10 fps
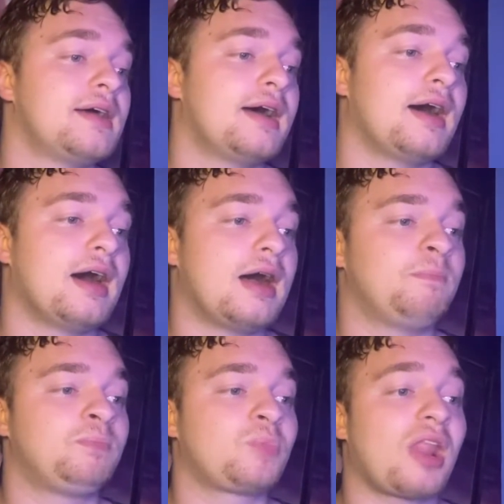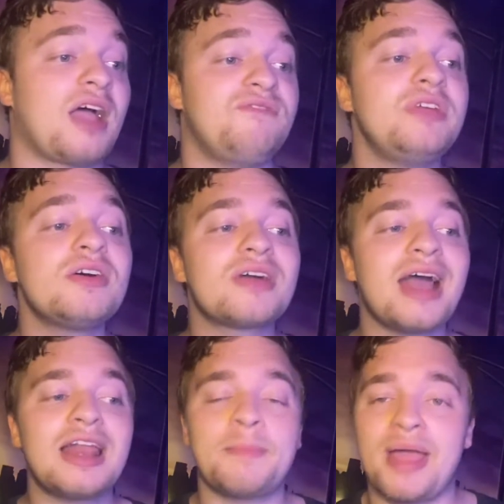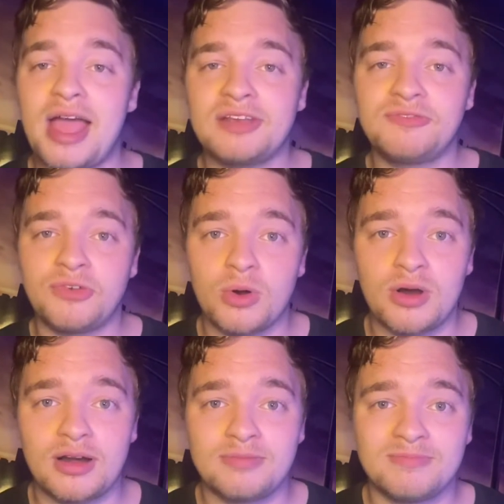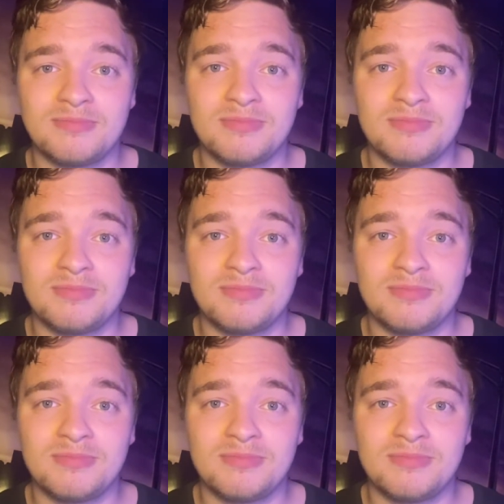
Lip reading: I feel kind of bad for